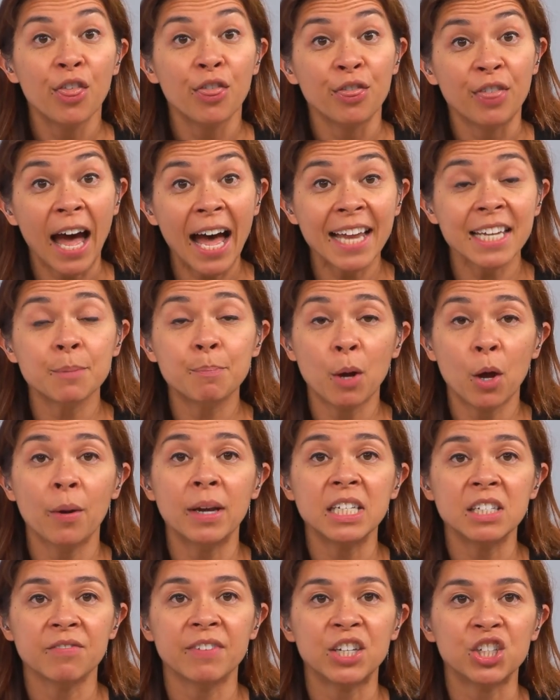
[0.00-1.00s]
That
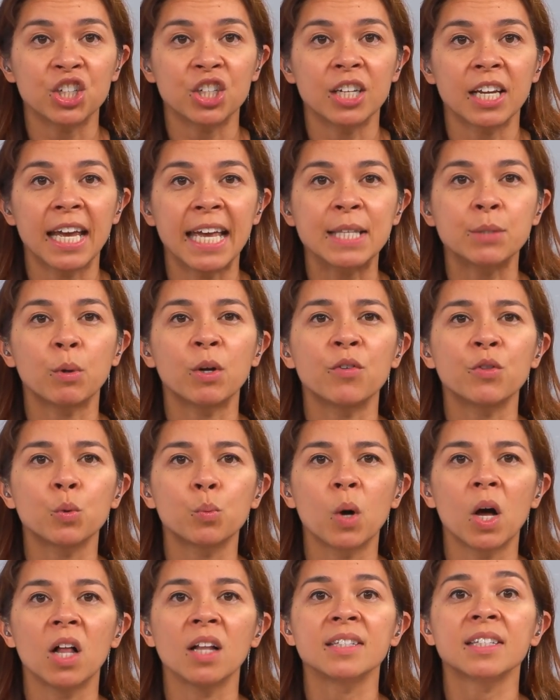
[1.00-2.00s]
Boeing division is one of the
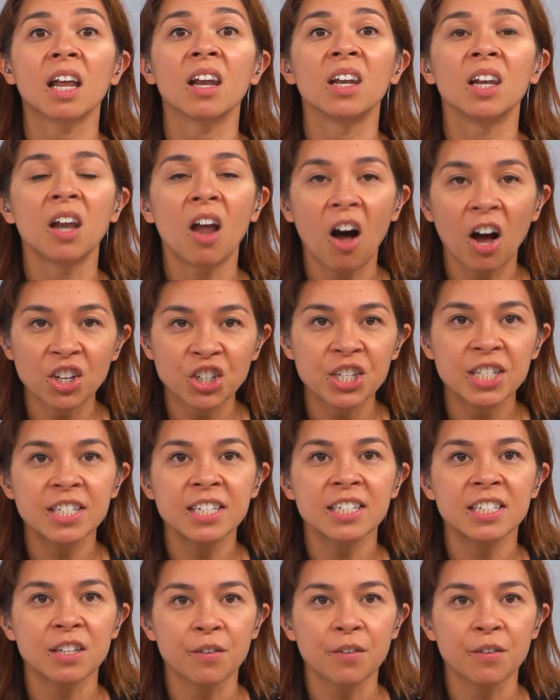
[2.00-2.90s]
world's largest